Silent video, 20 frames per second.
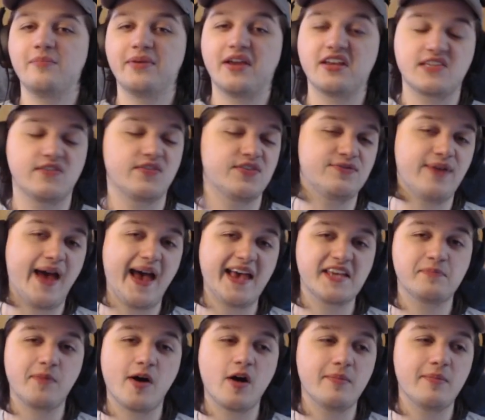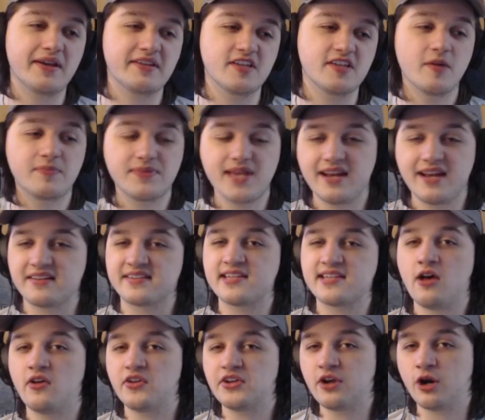because of his fastball mix-ups and his
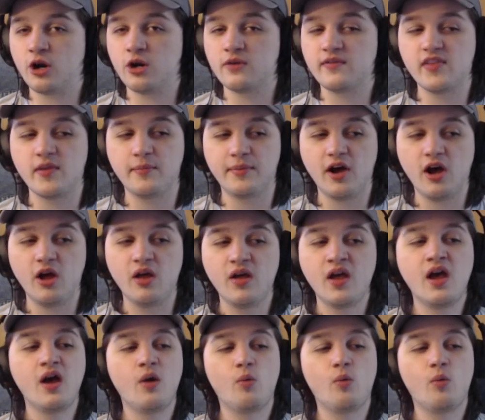solid curve on the ball.